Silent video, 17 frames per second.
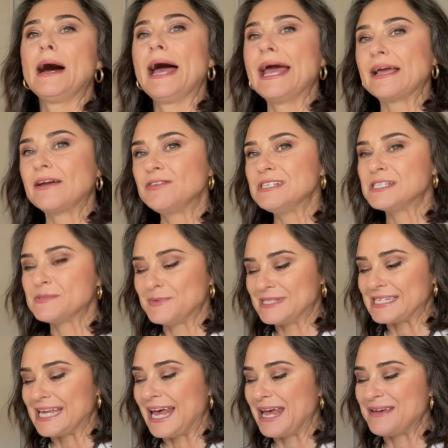
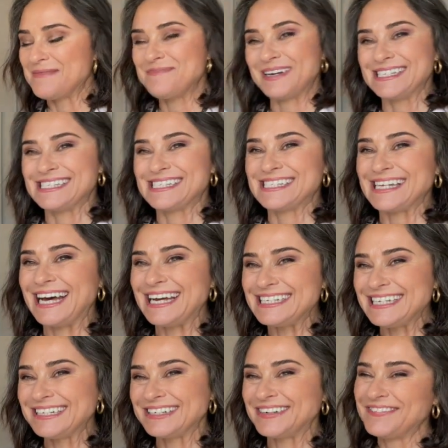Christmas hamper,
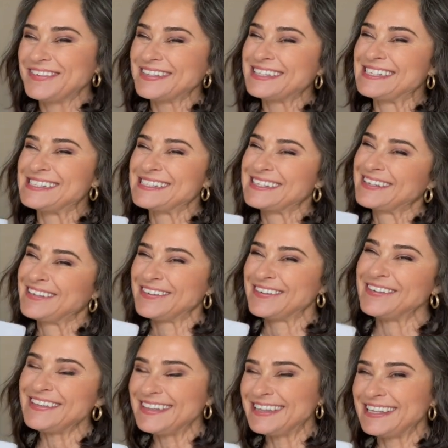starting off with this
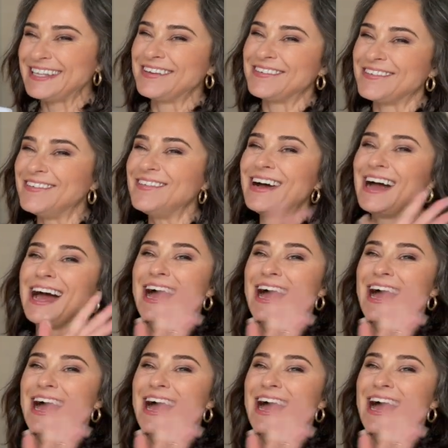cute little